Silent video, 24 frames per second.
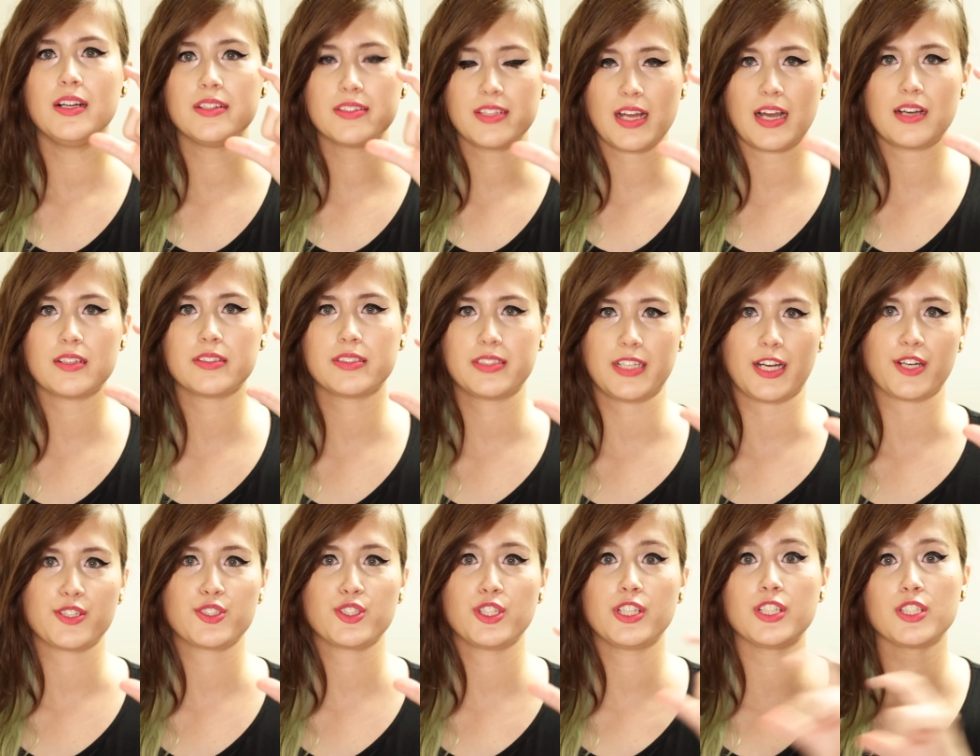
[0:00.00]
and that
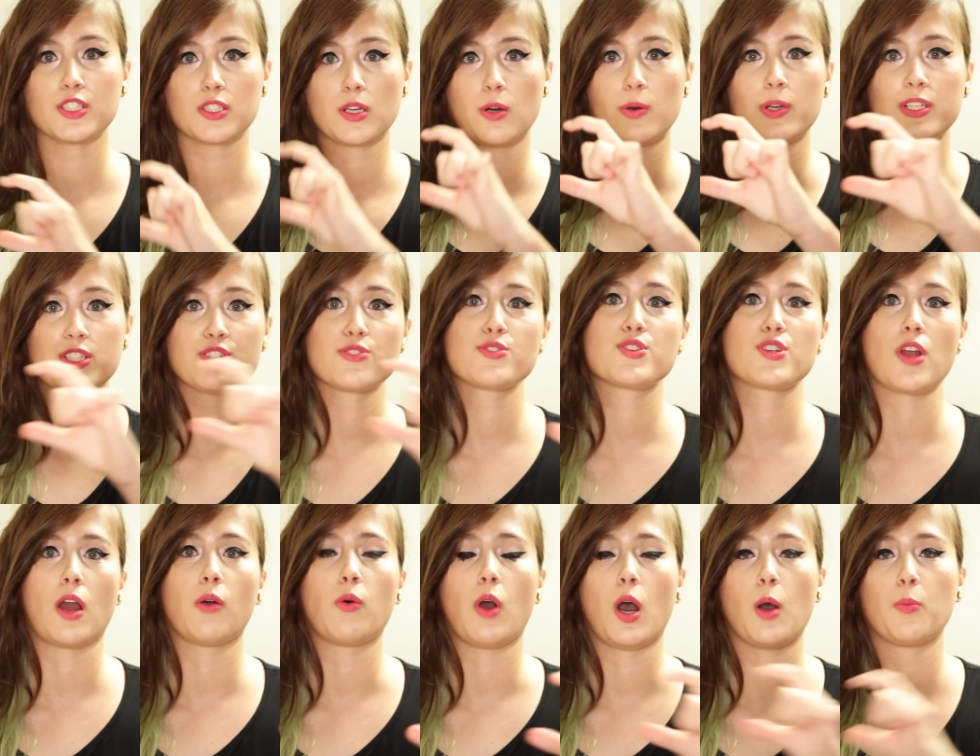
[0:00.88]
section is going to
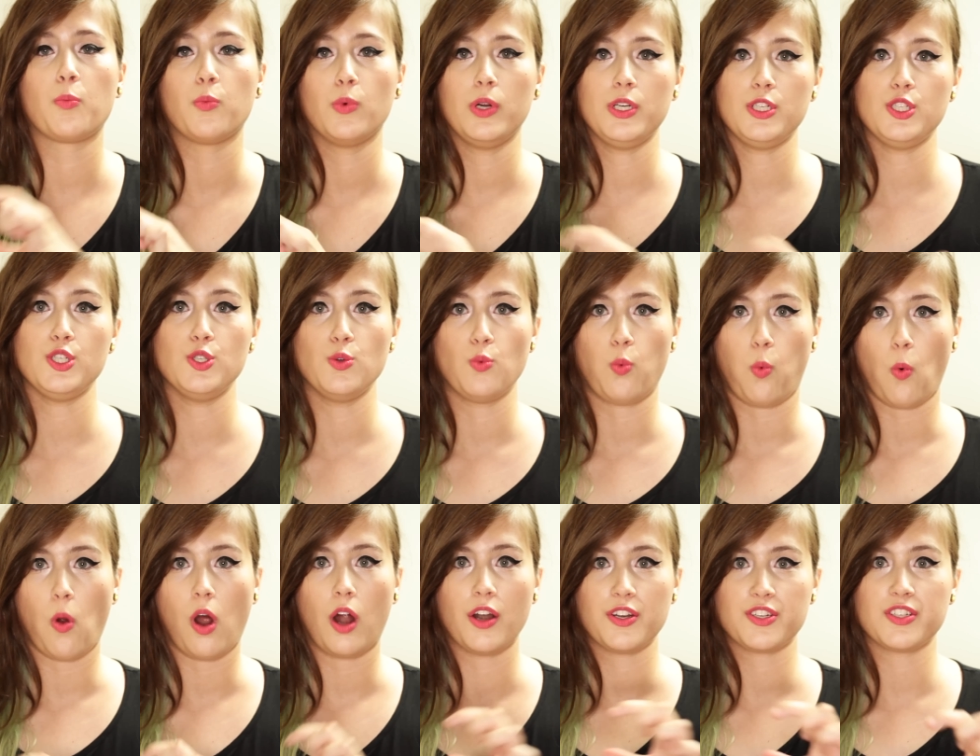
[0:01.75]
show up when you
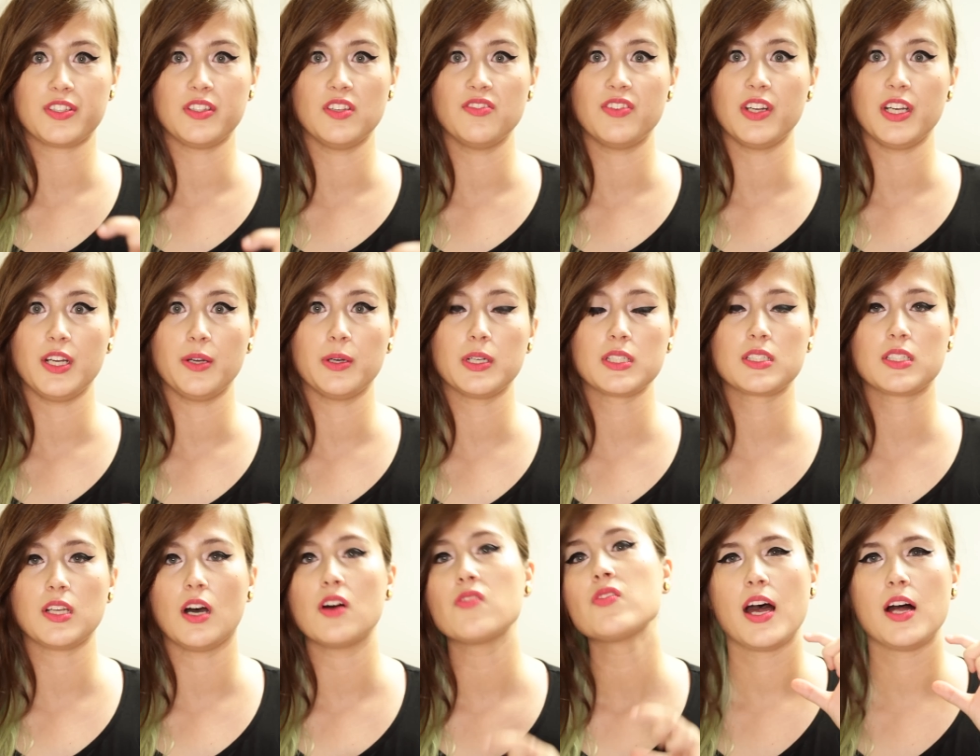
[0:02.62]
watch the video itself.